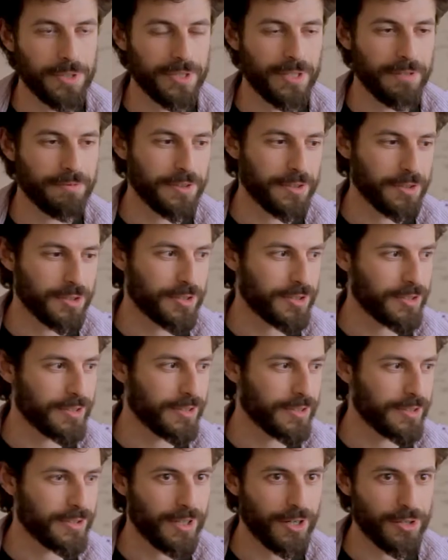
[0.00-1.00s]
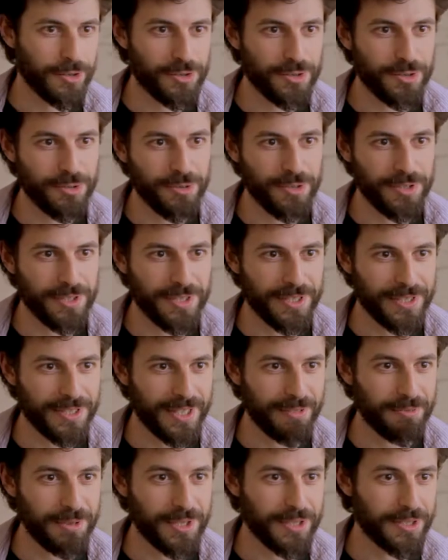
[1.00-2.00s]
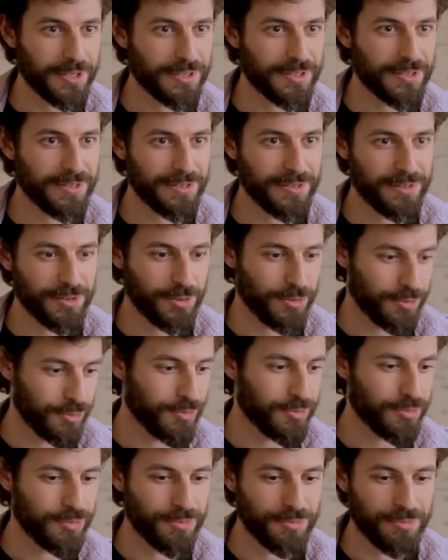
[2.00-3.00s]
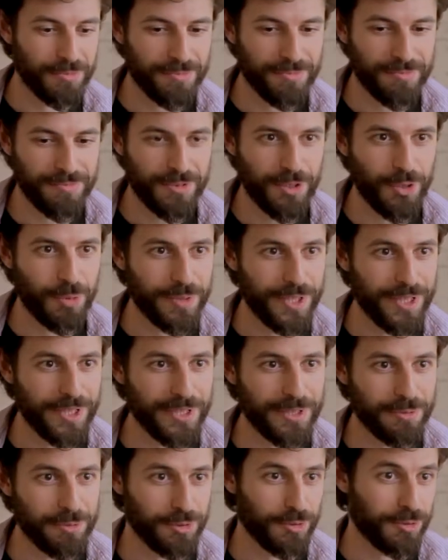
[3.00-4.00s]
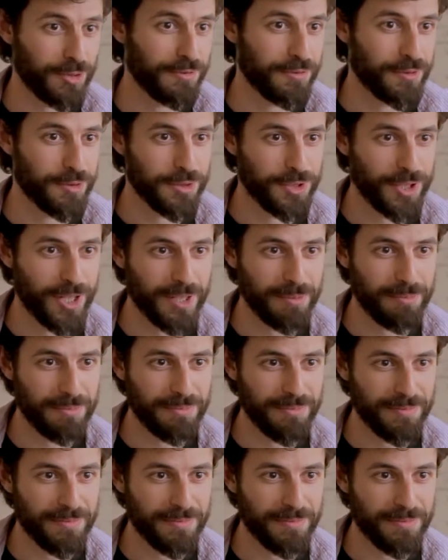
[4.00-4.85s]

I finished the art school and then came here to Copenhagen, was looking for a job,